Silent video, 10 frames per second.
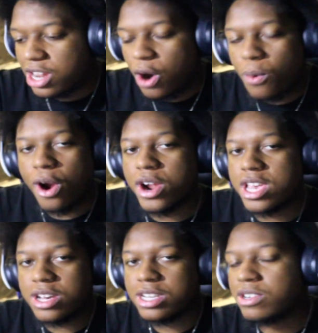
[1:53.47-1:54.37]
worry,
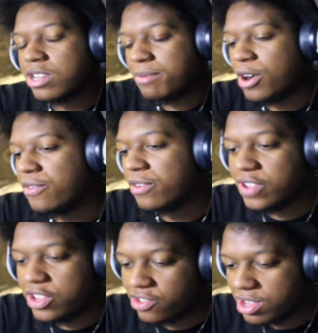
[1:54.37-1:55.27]
it'll come off
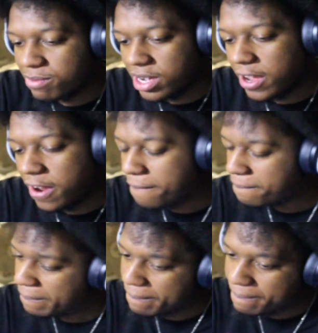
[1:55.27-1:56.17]
eventually. But
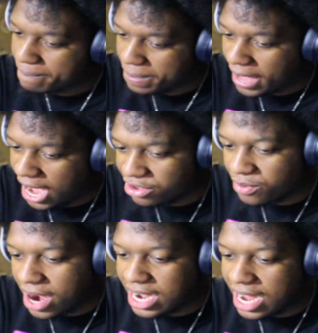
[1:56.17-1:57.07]
as of
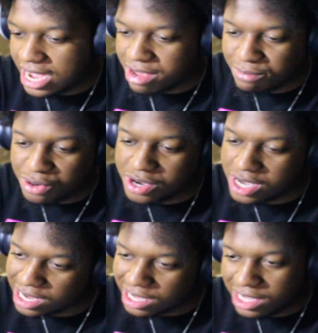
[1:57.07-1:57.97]
right now, your
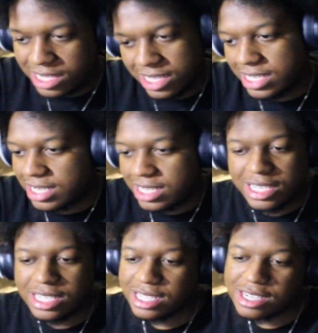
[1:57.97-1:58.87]
boy,
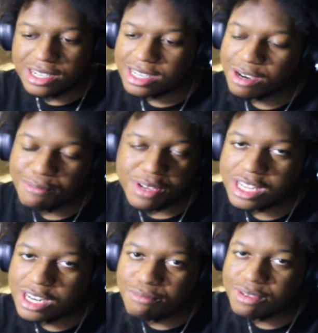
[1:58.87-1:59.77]
don't
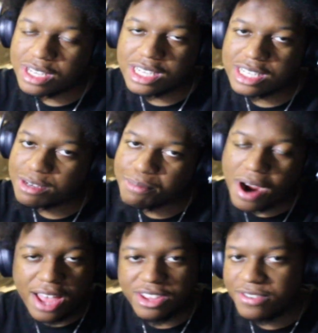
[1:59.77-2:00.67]
be
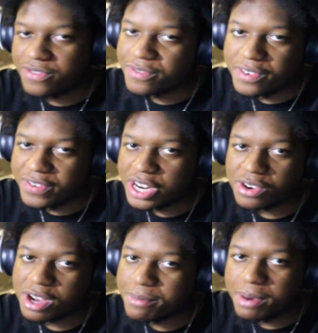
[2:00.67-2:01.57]
surprised if a video
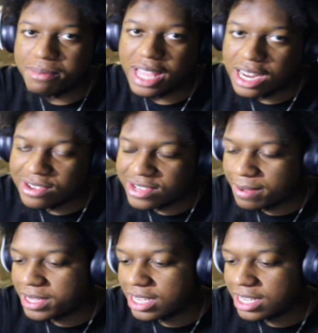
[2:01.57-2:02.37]
come up late or something,